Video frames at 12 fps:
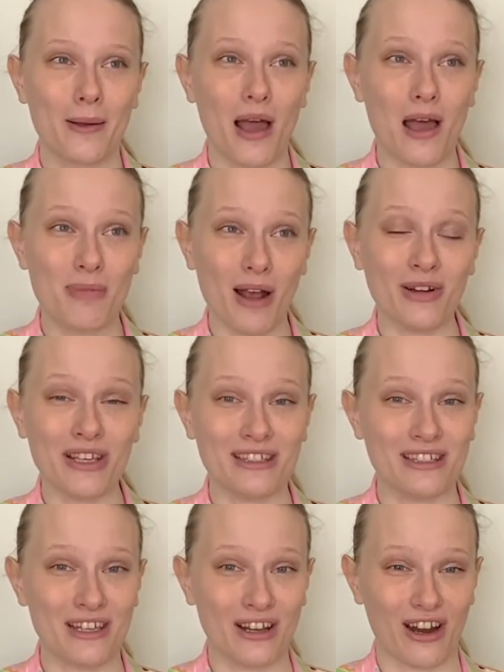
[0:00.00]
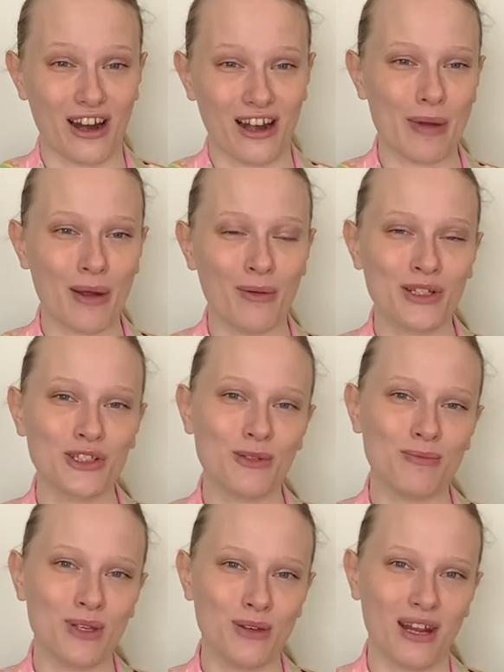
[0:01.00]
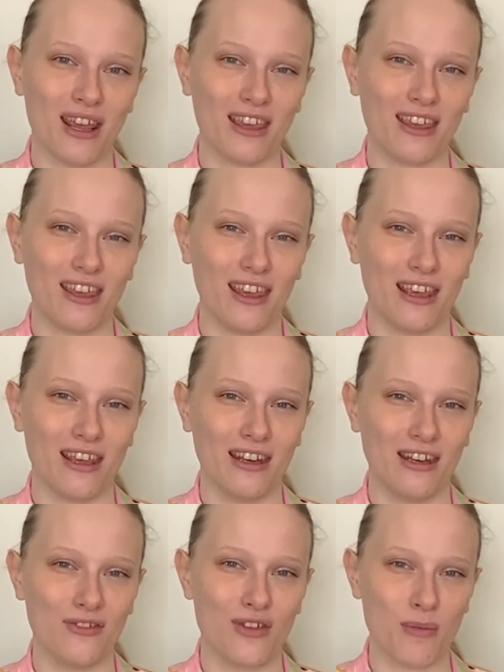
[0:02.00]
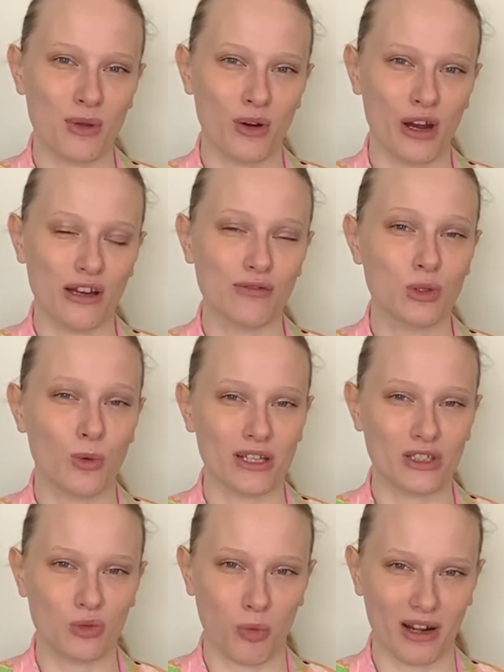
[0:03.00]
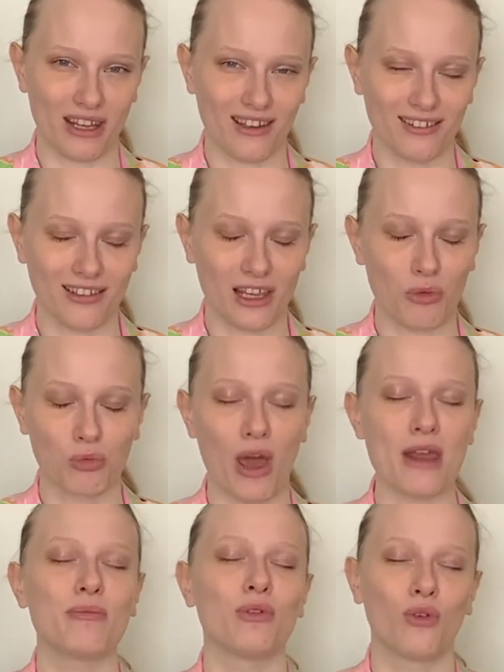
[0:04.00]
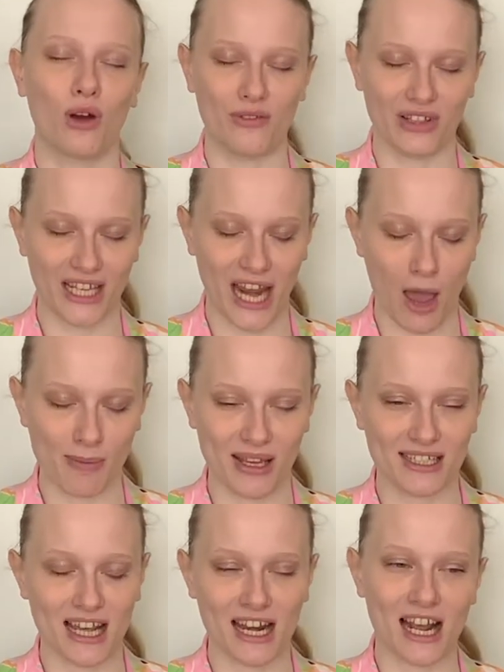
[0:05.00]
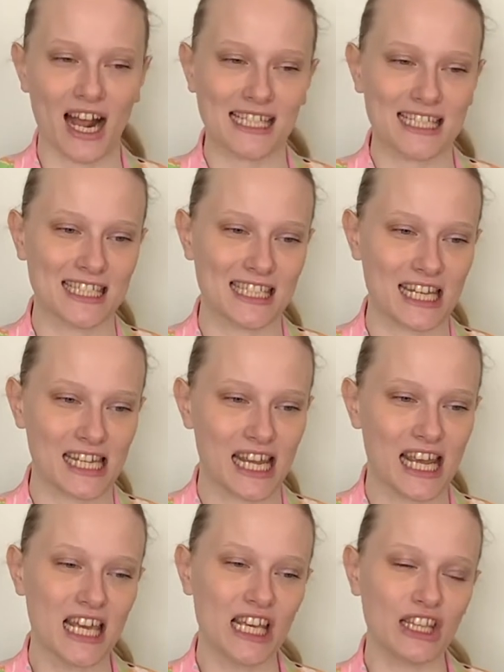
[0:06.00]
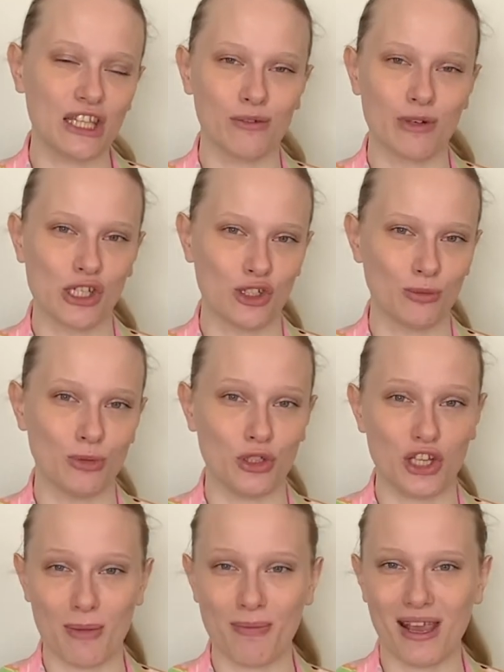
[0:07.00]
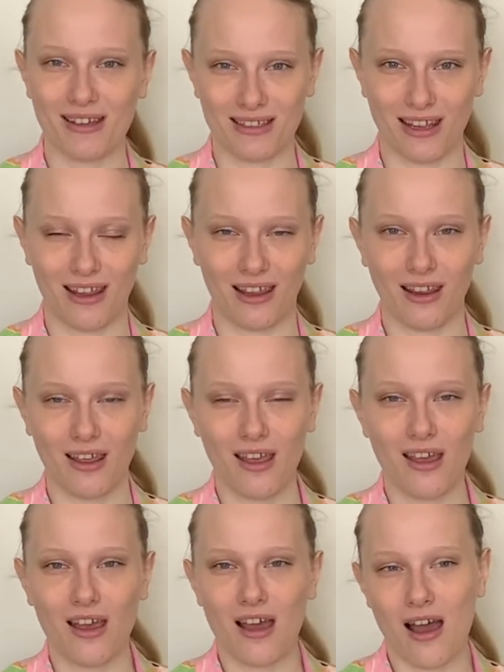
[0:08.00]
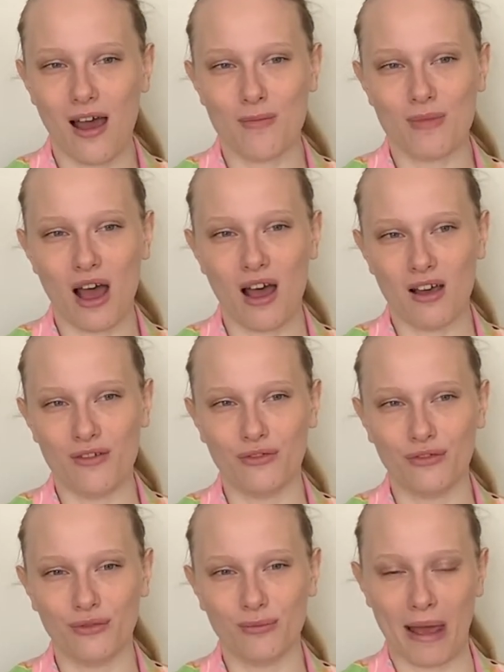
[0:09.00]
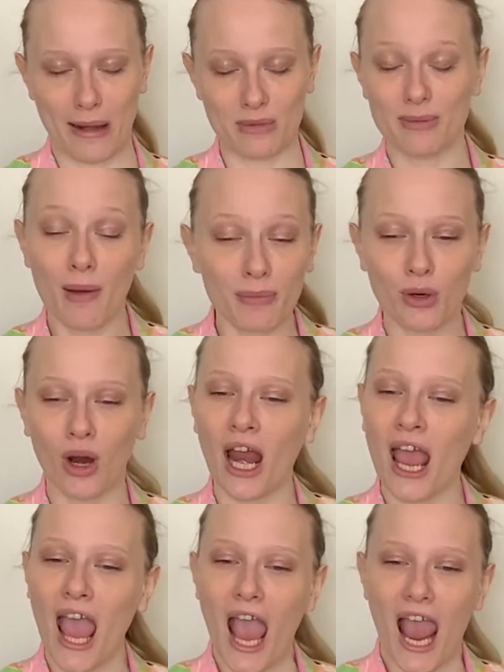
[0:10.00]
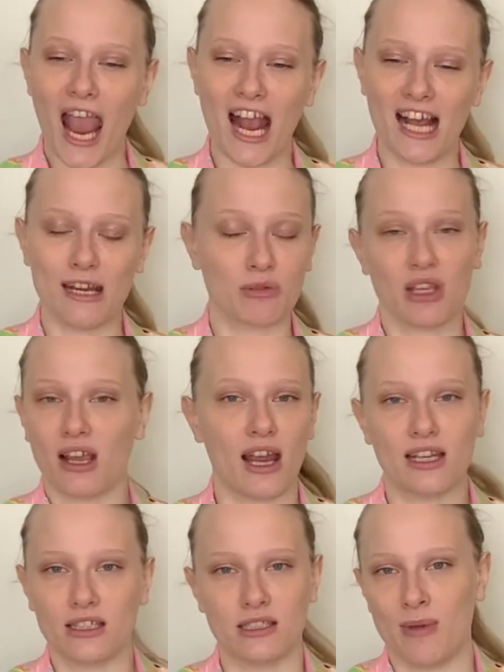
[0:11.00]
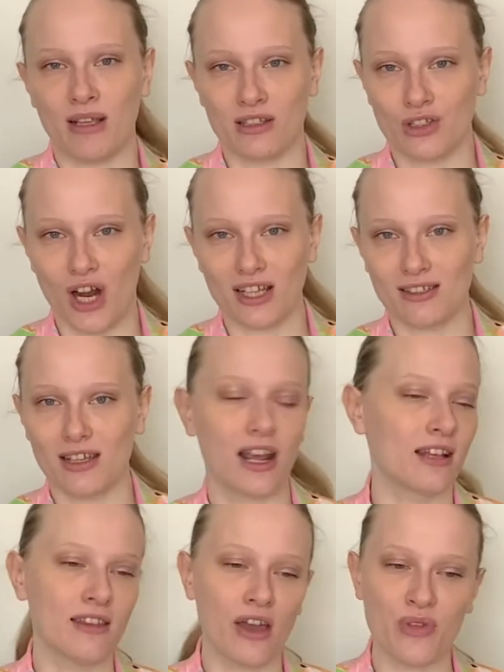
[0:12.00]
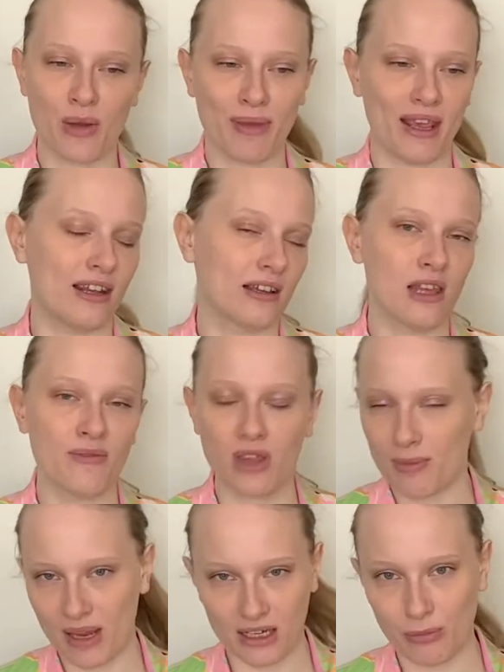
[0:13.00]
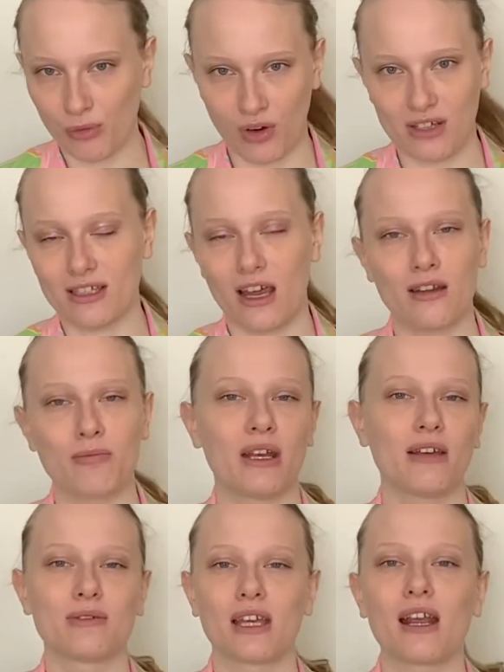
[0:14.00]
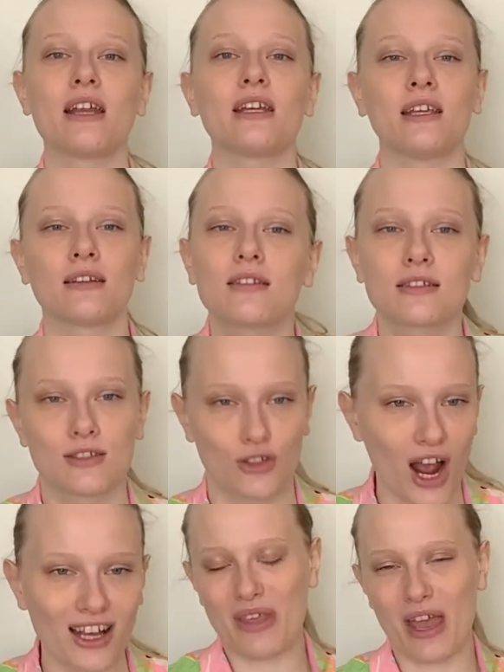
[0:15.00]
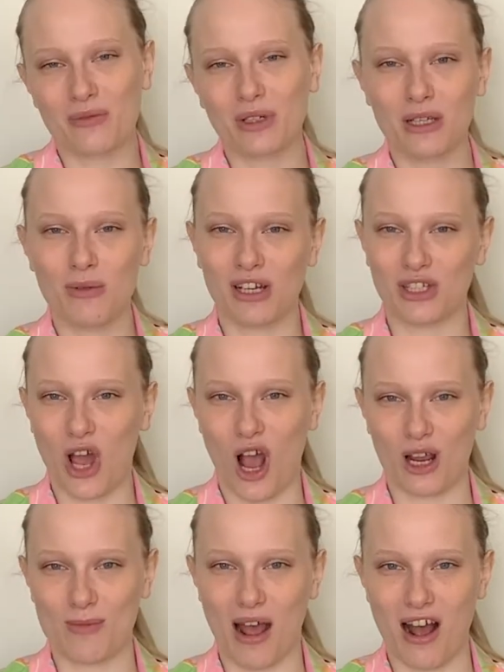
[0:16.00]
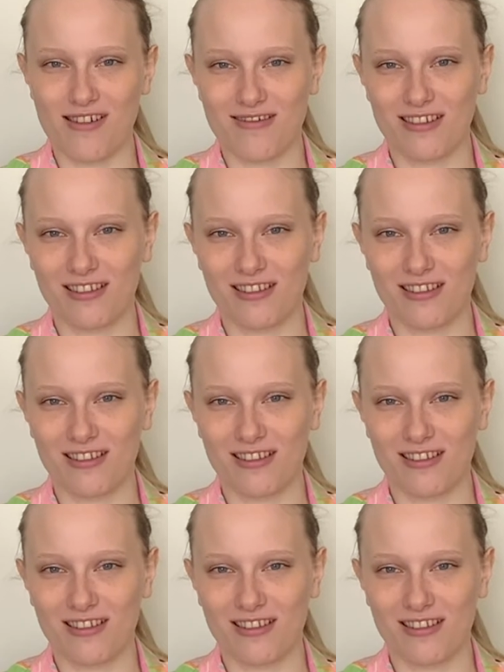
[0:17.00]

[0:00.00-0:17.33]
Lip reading: about a year. I went to Munich in February of 2020, like right before everything happened, and I got to see the original Boucher painting of Madame de Pompadour, and I was like, I need to make this dress. Like, I love that painting. I loved that painting before I saw it, but I was like, I need this dress. I really want to talk about